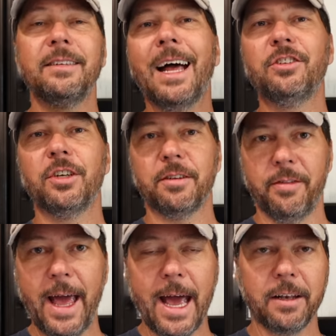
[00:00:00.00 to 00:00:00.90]
not
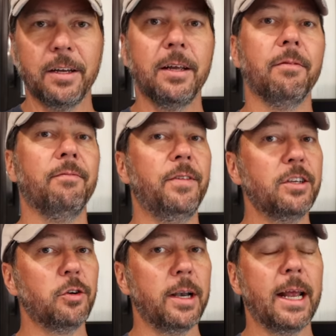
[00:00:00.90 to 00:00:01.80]
just that,
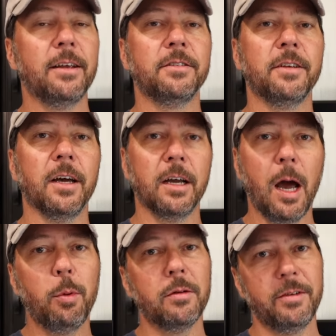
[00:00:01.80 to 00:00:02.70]
Victron has a
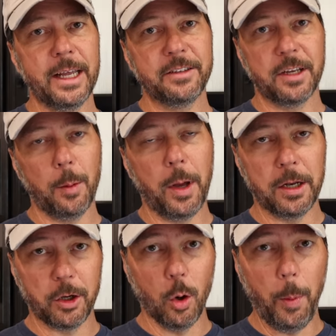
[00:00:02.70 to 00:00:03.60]
couple of legs up
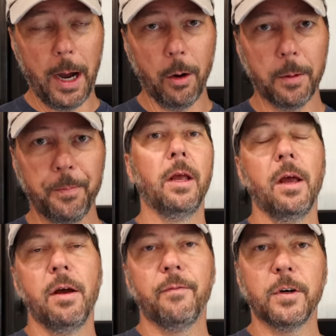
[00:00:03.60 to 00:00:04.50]
on Go Power.
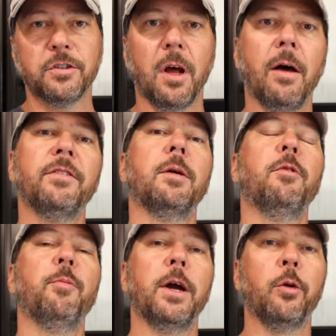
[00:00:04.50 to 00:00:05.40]
First off, some
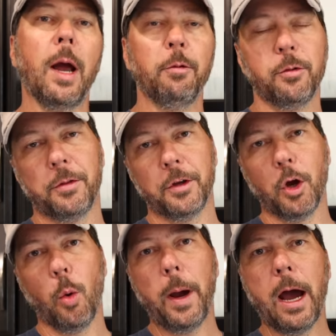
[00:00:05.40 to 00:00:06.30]
of my gripes with the
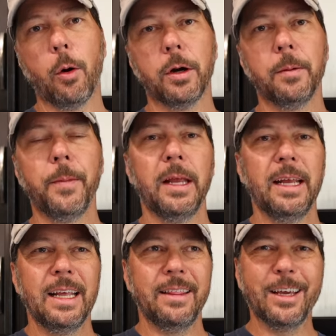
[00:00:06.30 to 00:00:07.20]
Go Power.
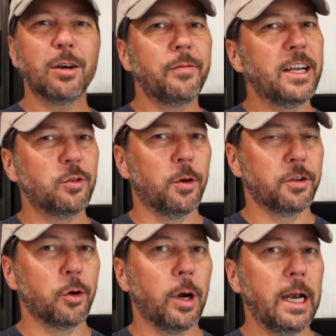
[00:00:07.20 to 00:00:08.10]
The interface
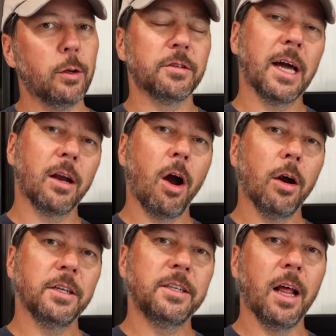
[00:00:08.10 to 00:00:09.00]
wasn't great. It was kind of
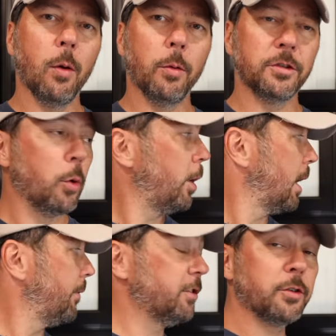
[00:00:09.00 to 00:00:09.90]
hard to tell what was going
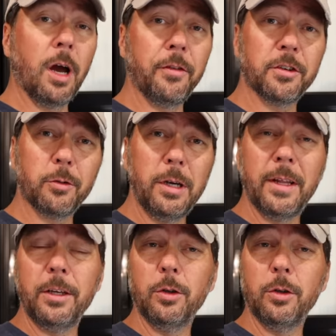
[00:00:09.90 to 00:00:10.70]
on the, on the screen that